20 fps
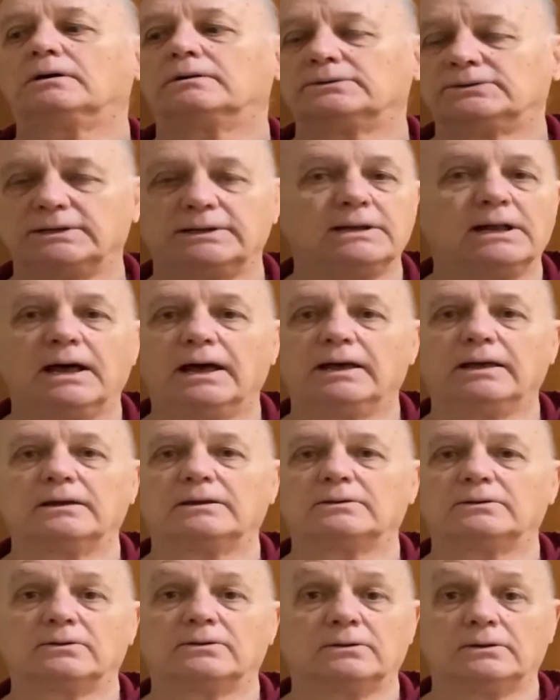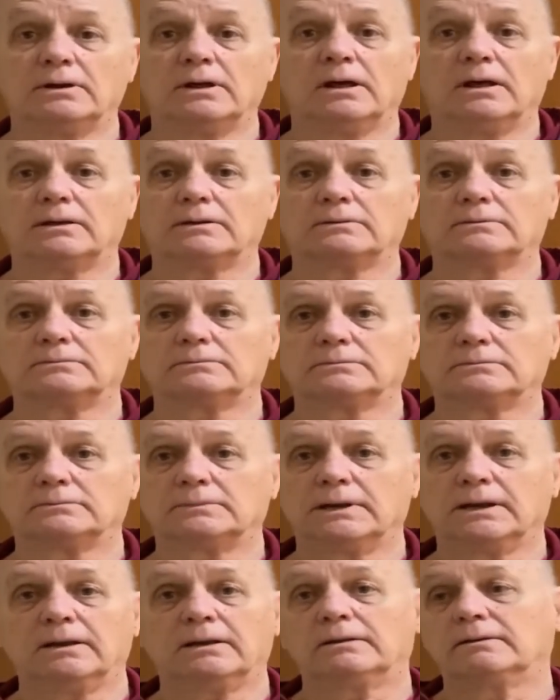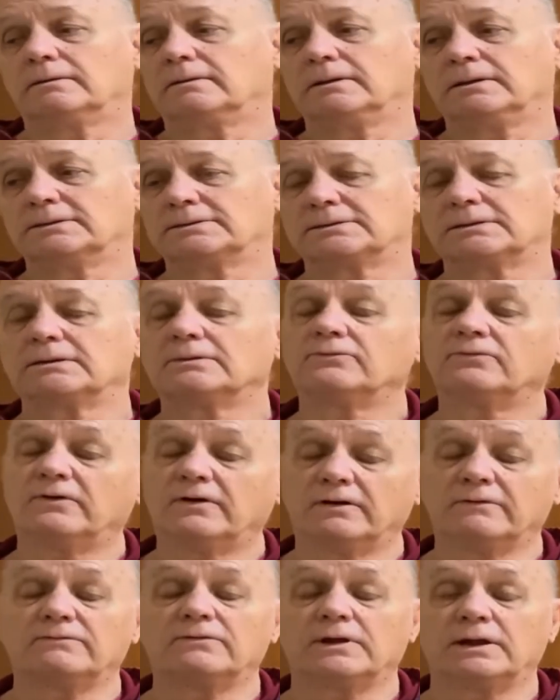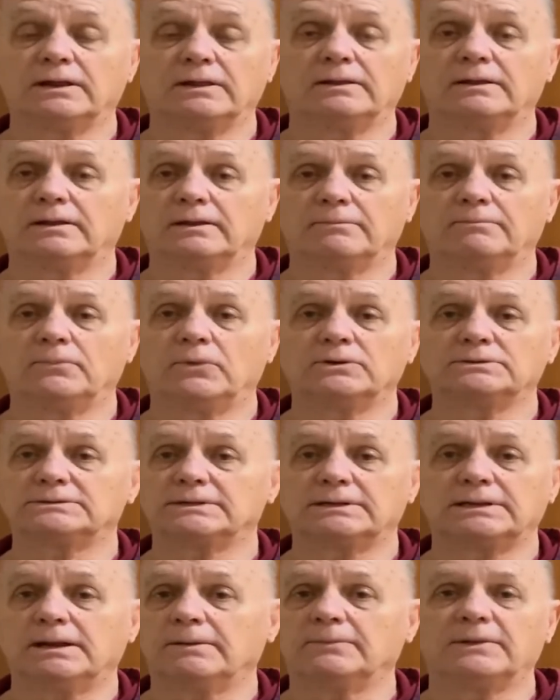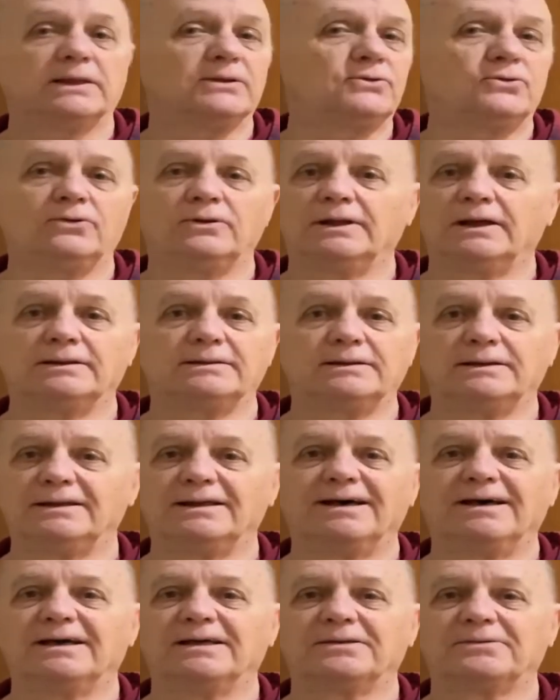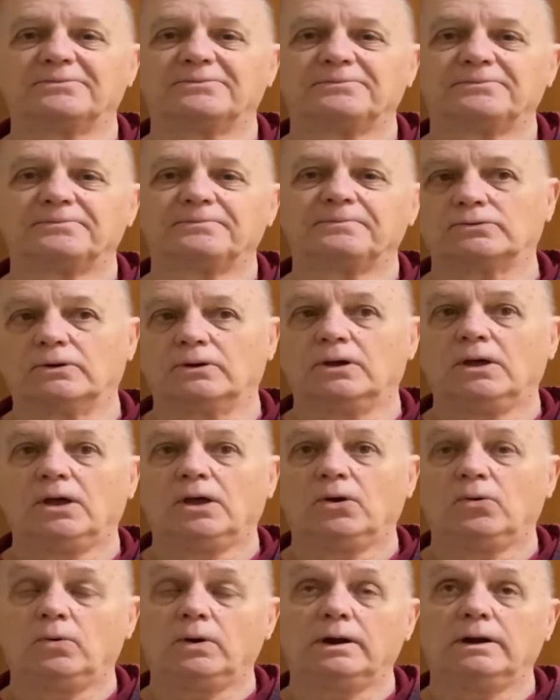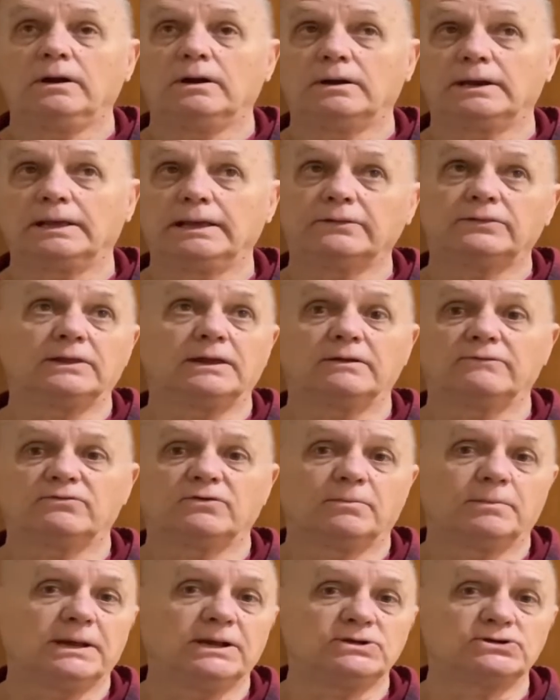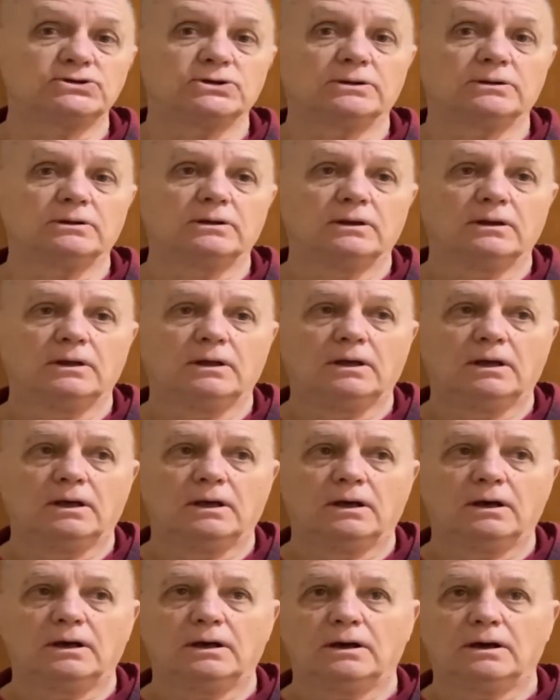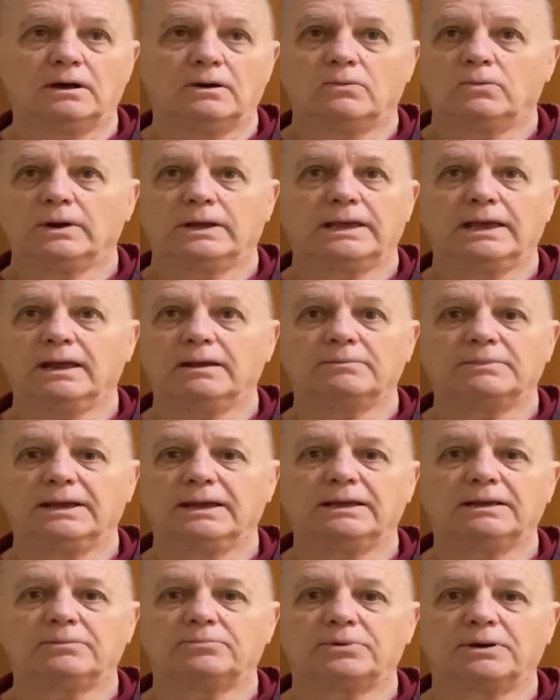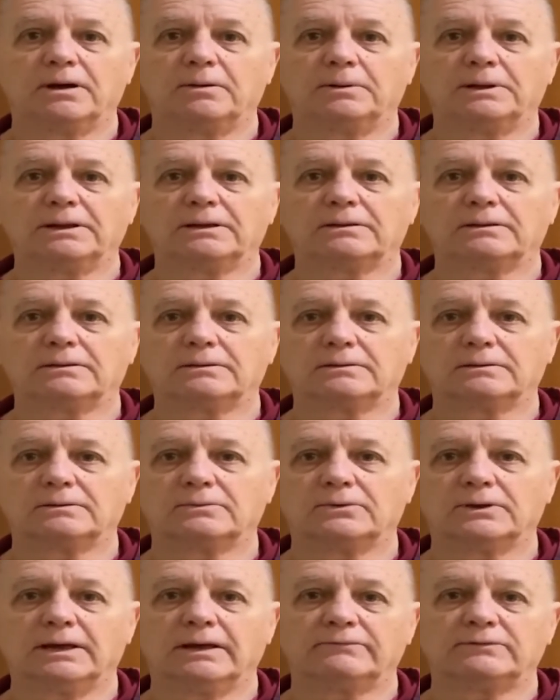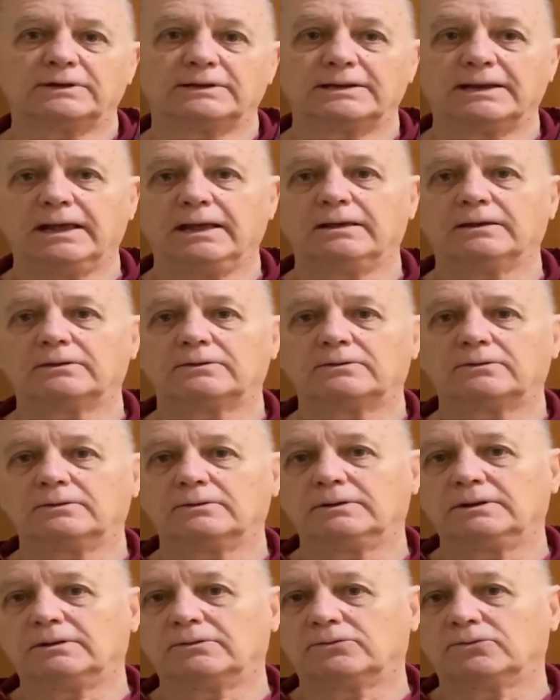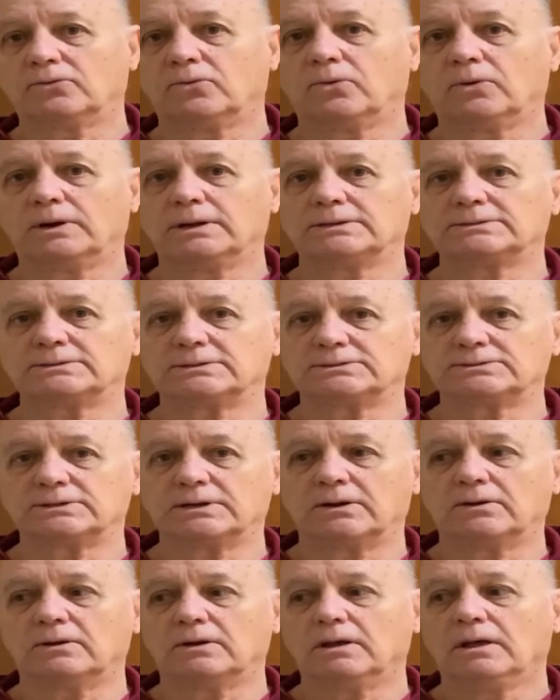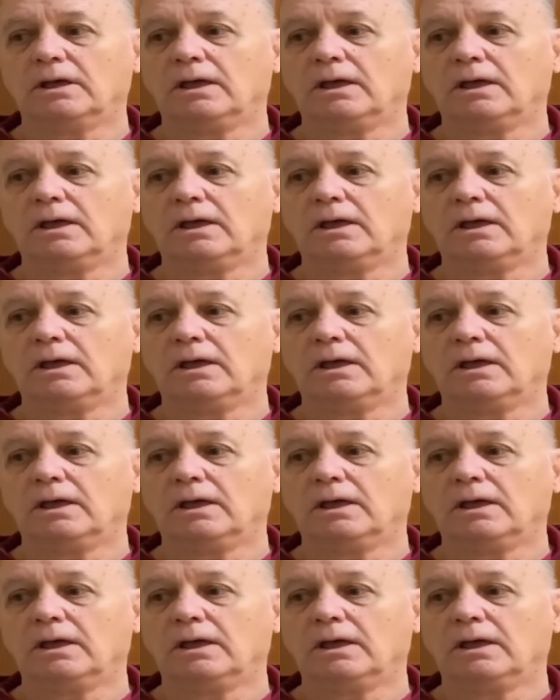deny it or not. And it's very funny that most of the time they do not deny. We're here to get the information. We can't make it public. We have to take it to the authorities, etc.